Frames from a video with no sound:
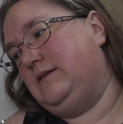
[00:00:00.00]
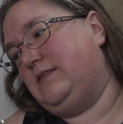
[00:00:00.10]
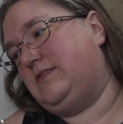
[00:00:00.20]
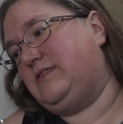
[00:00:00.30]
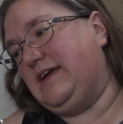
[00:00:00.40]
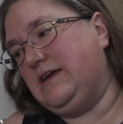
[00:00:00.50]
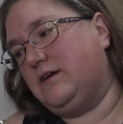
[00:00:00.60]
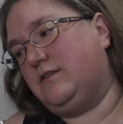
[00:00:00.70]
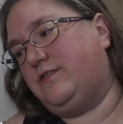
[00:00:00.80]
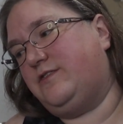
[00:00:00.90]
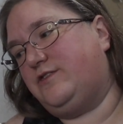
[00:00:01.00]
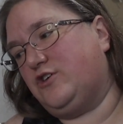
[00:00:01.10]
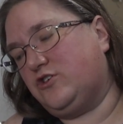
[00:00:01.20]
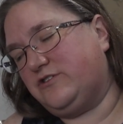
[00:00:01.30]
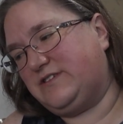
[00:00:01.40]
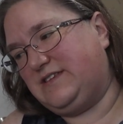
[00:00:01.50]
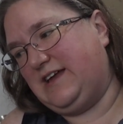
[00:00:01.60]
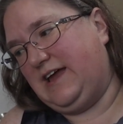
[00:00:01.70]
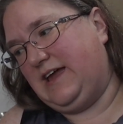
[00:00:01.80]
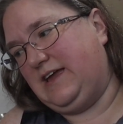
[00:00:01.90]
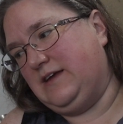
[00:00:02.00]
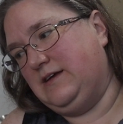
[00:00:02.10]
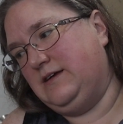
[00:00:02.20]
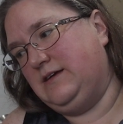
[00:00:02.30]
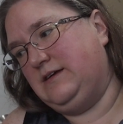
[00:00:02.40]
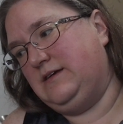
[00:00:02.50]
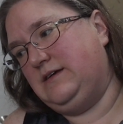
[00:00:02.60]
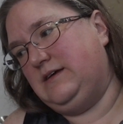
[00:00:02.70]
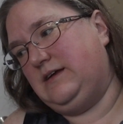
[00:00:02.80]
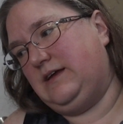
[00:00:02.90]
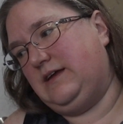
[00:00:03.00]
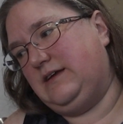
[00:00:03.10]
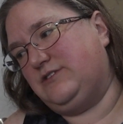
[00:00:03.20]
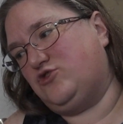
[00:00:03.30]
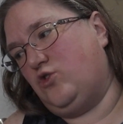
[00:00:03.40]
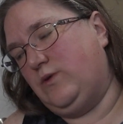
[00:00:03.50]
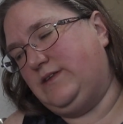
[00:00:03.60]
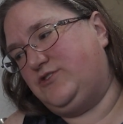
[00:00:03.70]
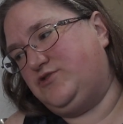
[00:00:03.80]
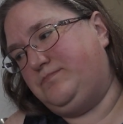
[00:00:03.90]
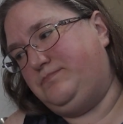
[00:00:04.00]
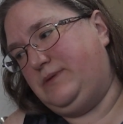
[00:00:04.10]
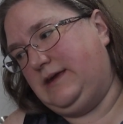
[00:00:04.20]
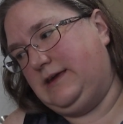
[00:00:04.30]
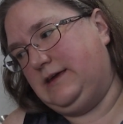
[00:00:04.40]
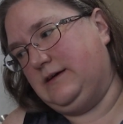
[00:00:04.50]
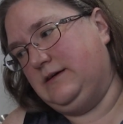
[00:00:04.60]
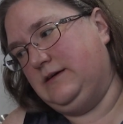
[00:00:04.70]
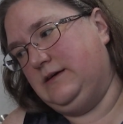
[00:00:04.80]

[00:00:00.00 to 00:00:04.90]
think Thursday is going to be